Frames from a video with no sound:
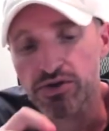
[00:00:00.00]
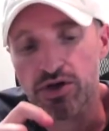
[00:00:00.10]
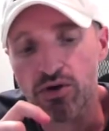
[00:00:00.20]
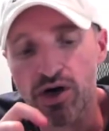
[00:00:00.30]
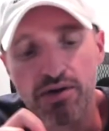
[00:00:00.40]
You'll
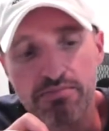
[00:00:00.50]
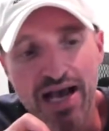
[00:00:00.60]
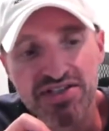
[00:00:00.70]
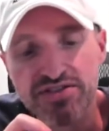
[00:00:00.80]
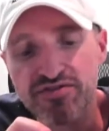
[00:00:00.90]
go on a
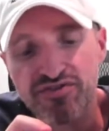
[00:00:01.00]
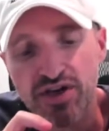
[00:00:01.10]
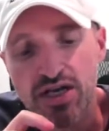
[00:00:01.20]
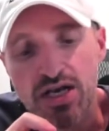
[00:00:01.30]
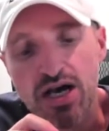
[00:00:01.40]
massive,
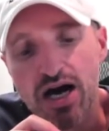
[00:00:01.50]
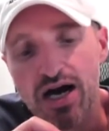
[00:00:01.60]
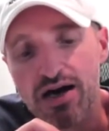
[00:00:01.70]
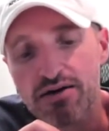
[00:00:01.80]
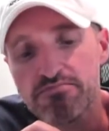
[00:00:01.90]

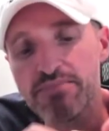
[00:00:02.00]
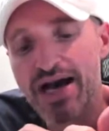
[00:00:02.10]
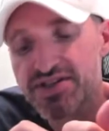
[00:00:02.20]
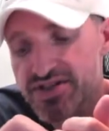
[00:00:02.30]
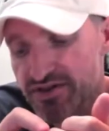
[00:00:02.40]
uh,
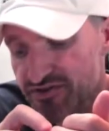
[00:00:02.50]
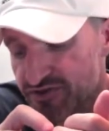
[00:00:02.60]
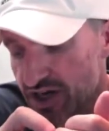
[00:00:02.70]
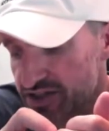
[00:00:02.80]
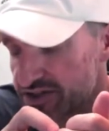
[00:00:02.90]
massive uh,